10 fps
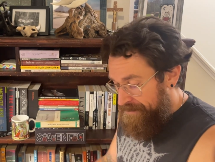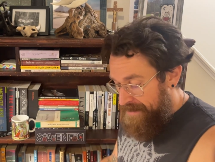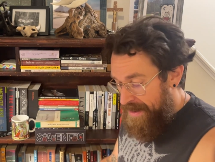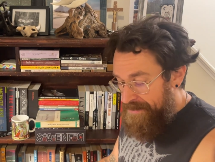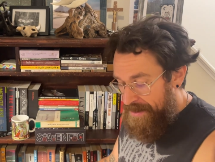
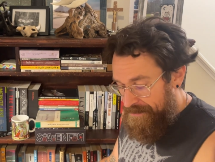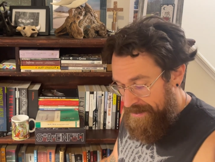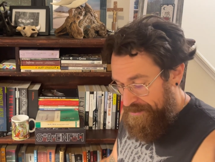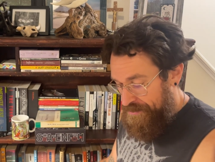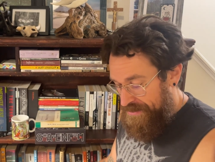another
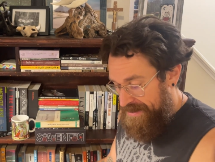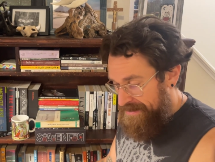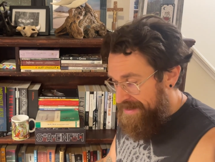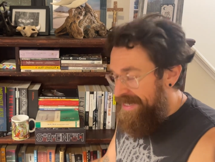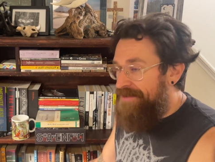interesting
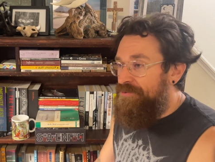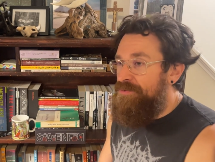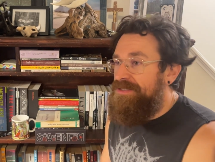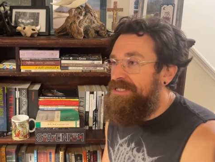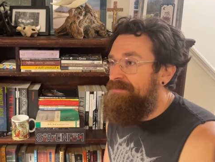thing,
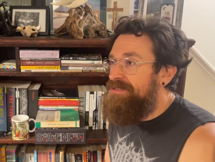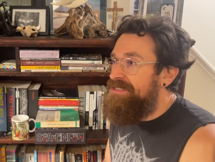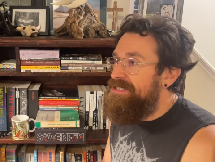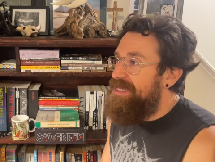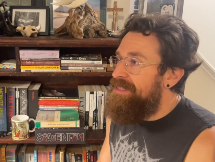everyone seems to
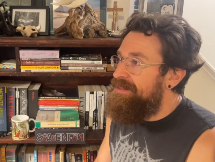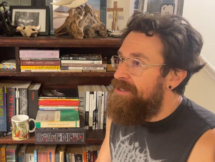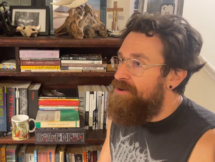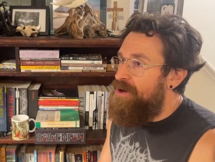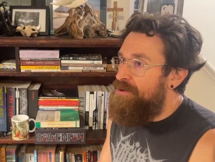say that
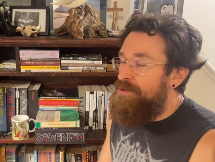there are